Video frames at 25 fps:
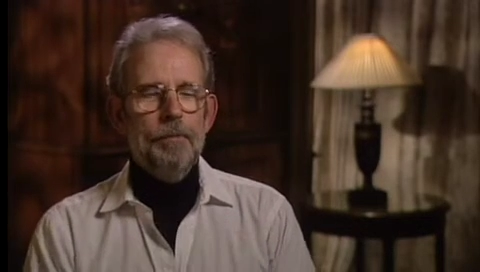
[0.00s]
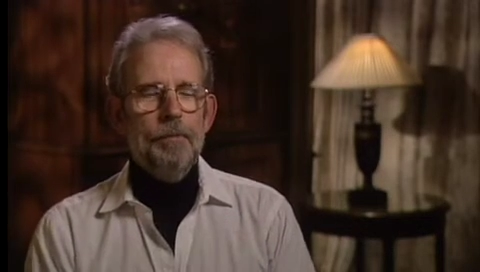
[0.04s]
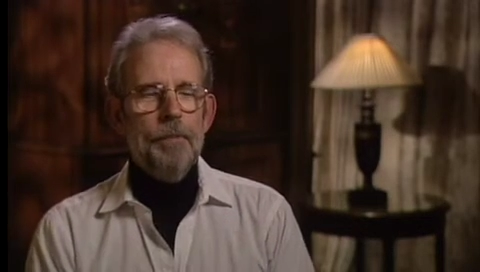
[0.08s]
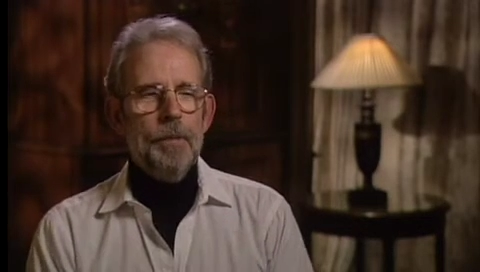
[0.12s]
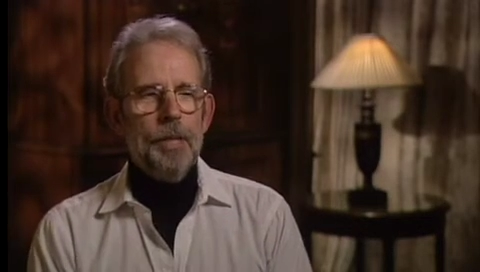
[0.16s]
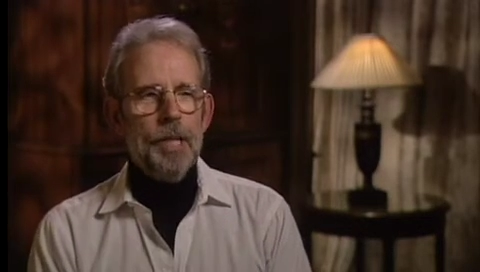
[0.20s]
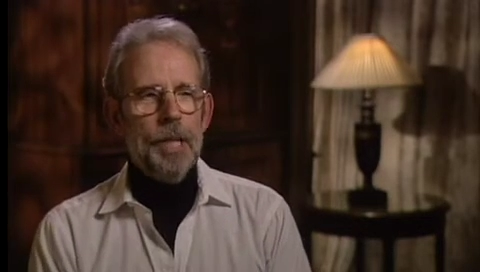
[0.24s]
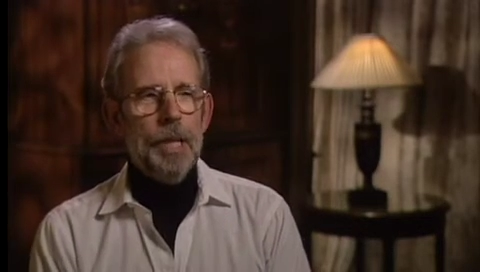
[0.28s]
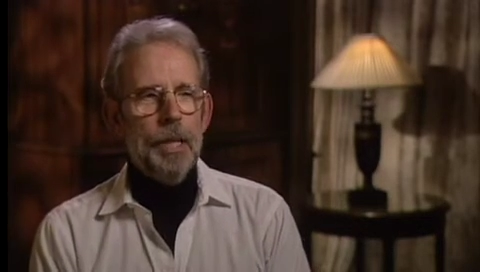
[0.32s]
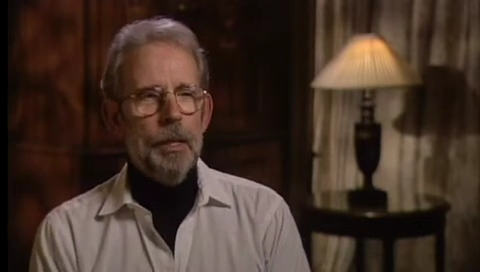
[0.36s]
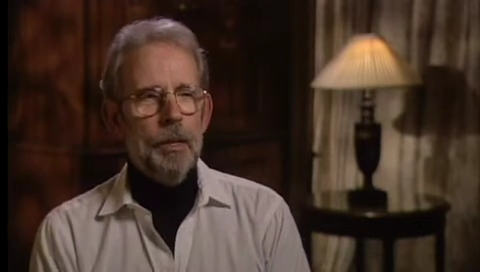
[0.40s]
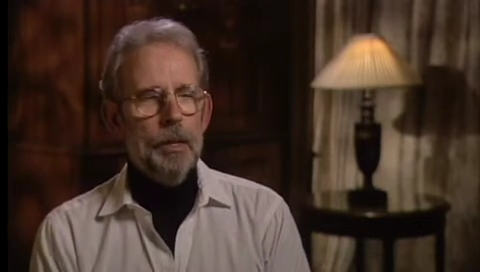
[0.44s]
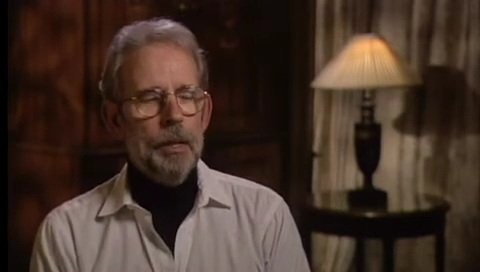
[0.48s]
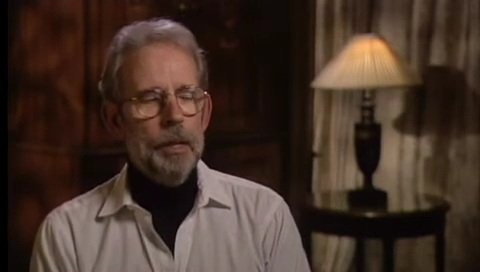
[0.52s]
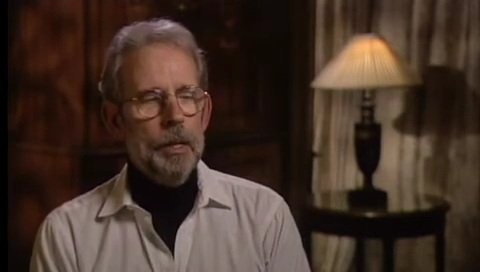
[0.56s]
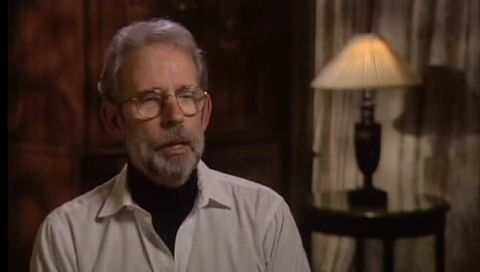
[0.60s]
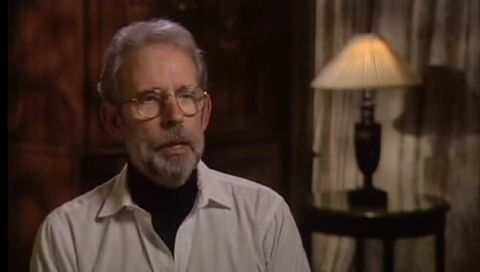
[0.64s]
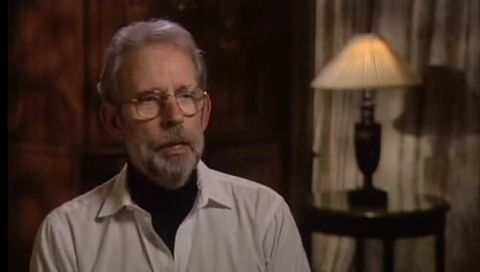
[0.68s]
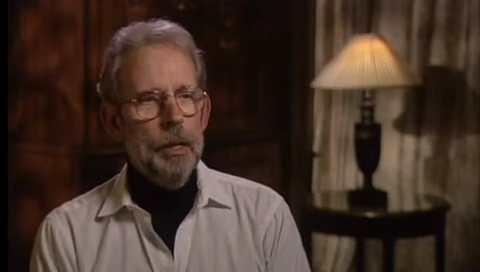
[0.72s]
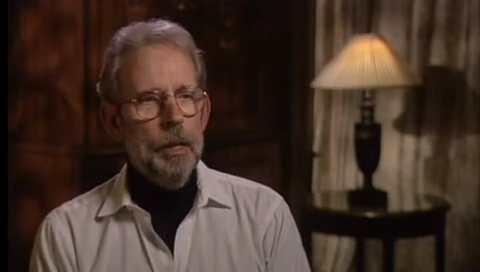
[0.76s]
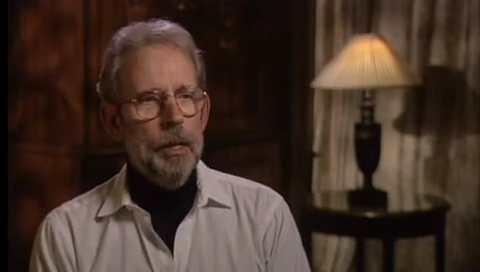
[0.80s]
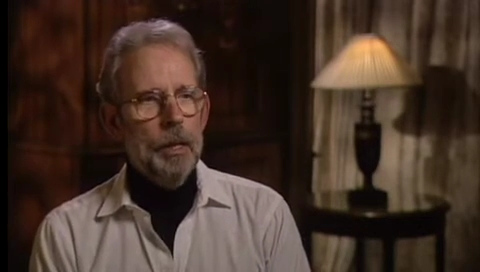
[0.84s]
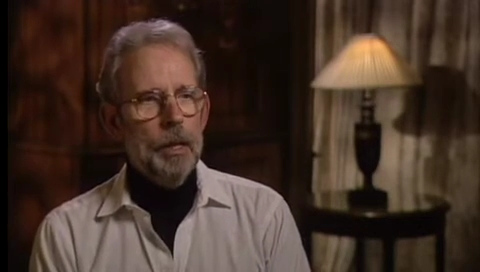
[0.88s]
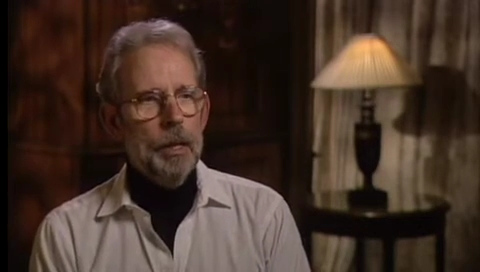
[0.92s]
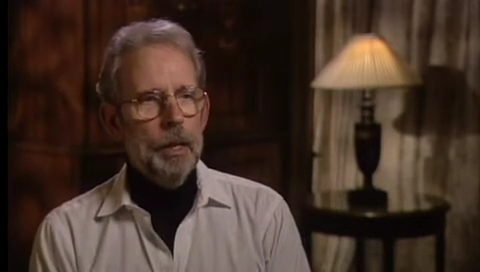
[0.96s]
sound,
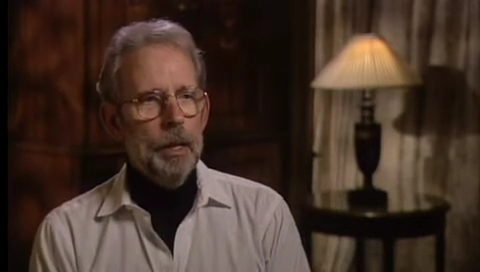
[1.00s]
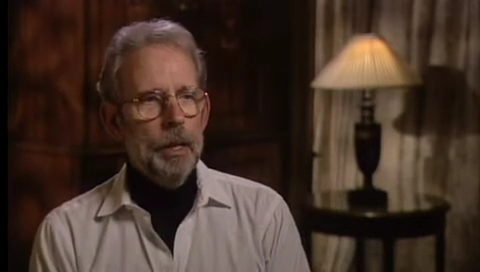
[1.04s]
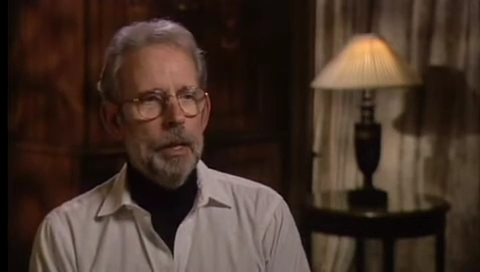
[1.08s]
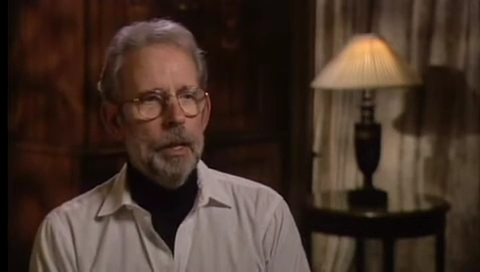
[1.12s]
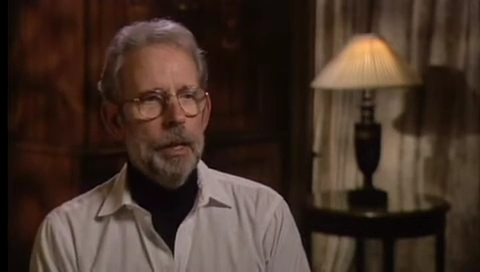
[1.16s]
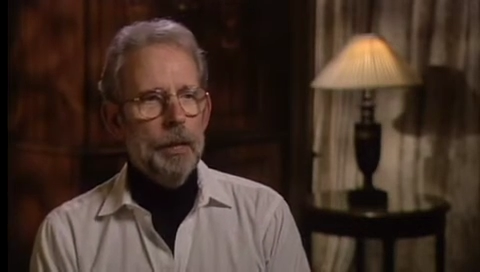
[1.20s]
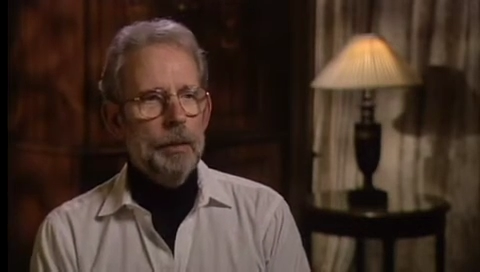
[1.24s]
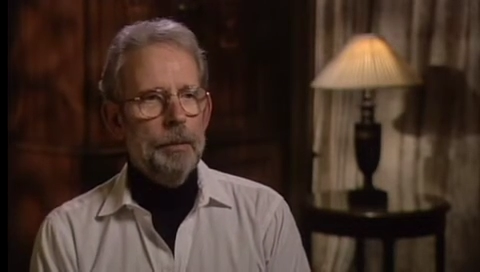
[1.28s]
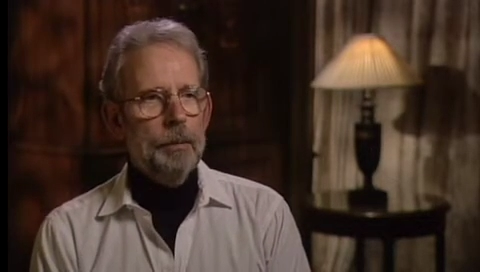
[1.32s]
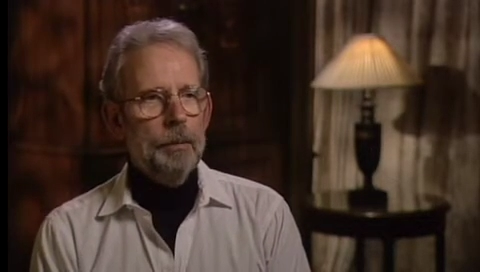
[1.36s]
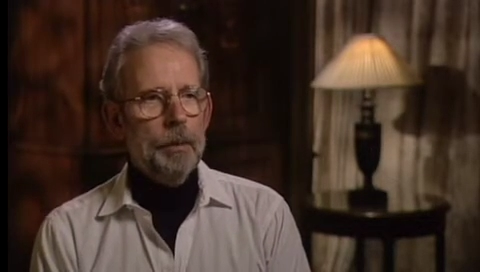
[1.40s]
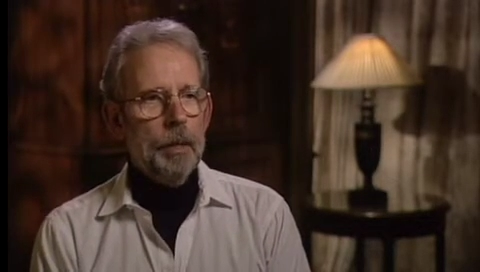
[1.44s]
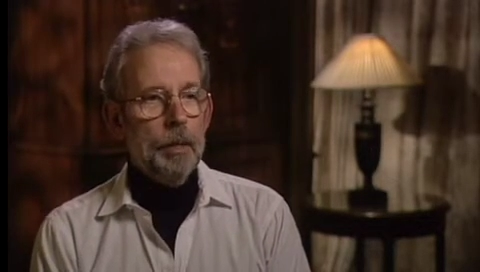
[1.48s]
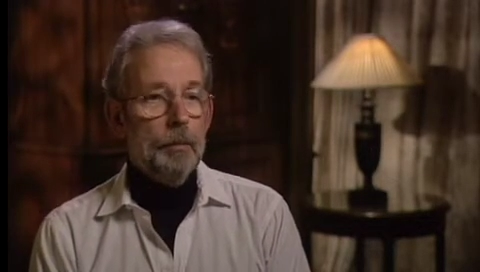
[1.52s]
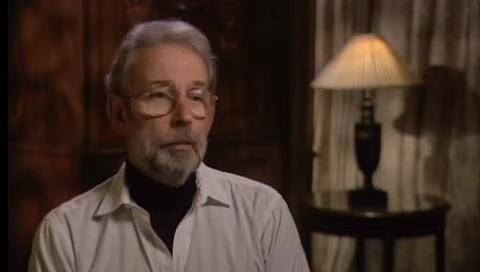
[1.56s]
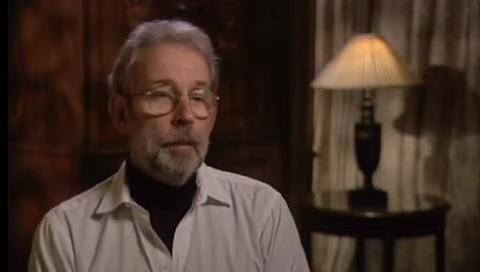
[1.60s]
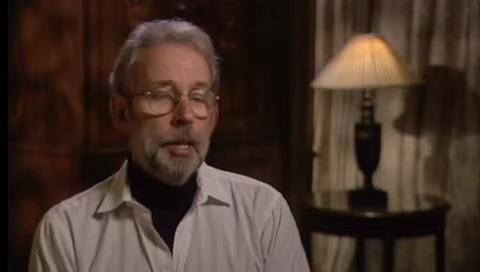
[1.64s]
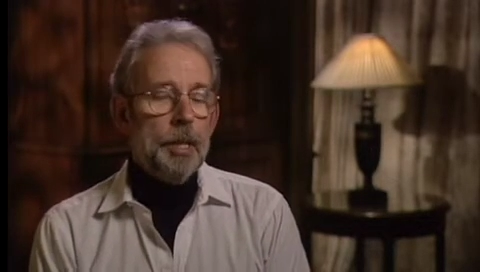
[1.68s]
and I thought,